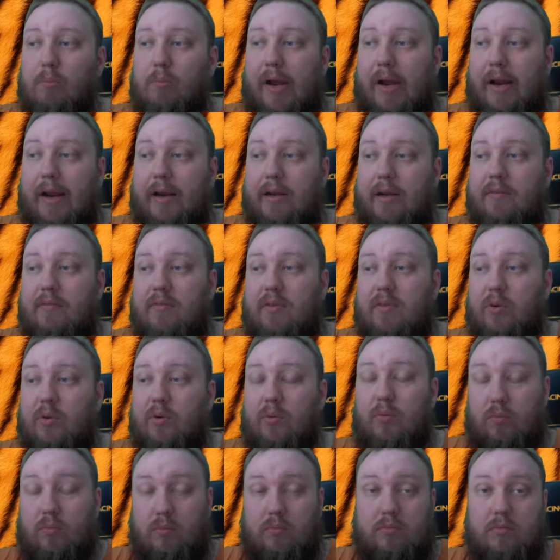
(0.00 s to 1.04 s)
back
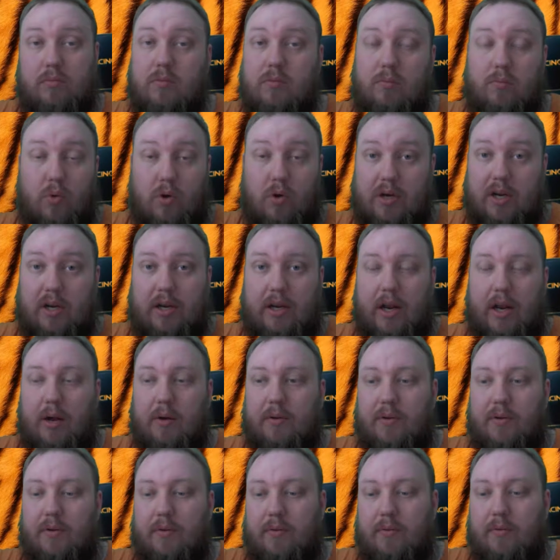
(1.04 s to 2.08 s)
to working
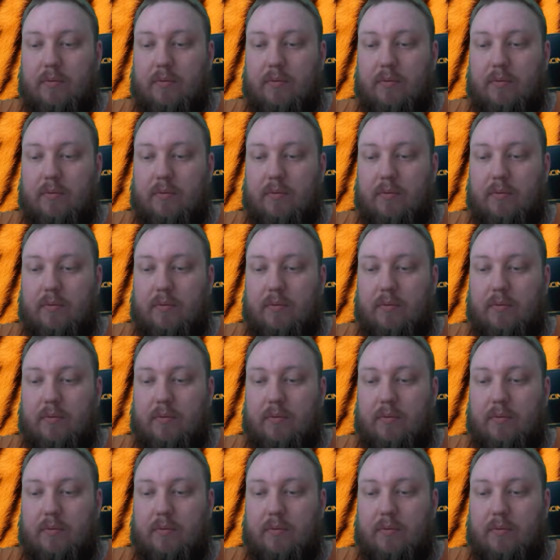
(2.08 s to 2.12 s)
out.